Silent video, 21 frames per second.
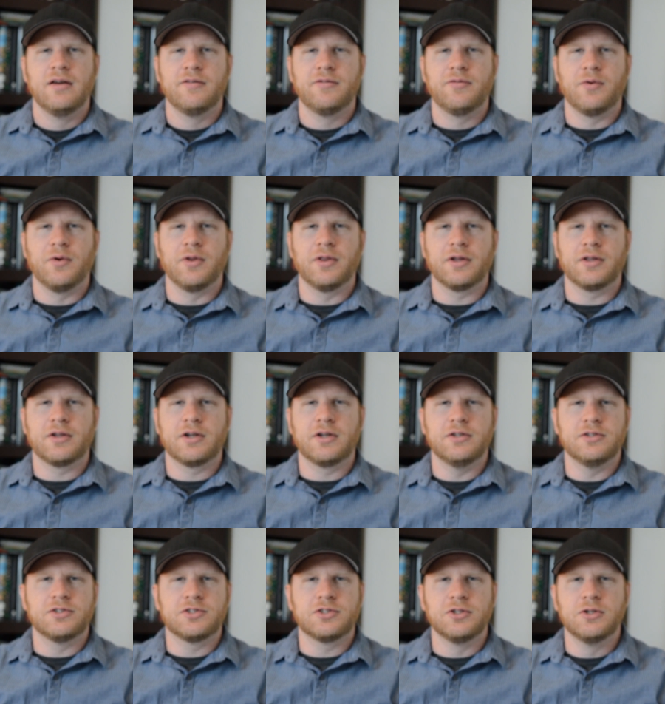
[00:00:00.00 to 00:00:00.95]
for the
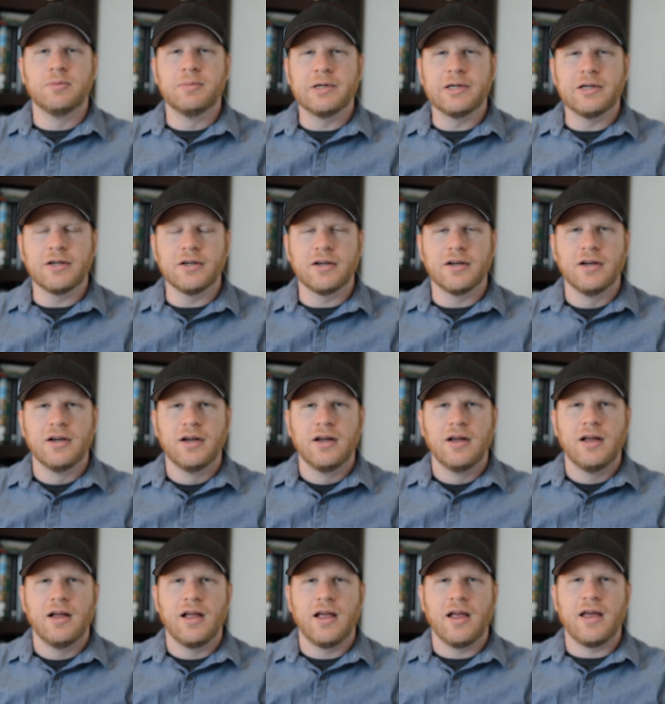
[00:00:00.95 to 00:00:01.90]
consumer
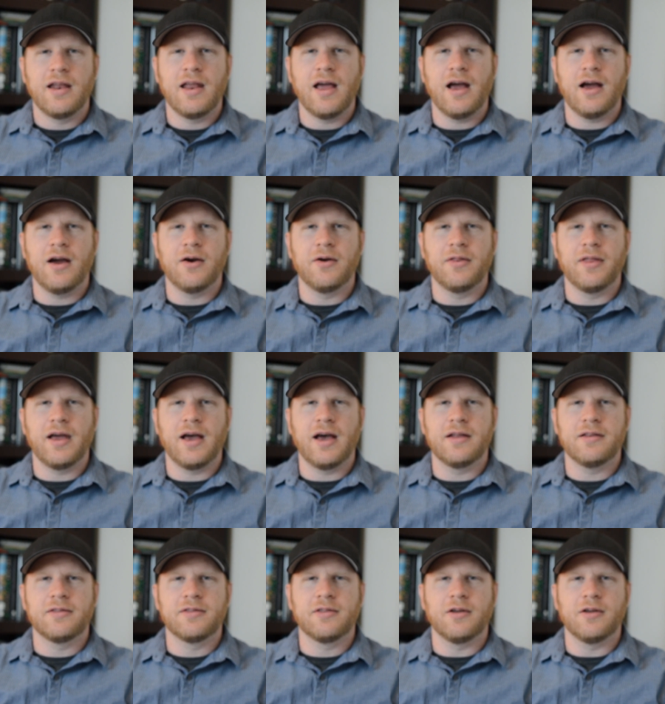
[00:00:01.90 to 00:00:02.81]
and how that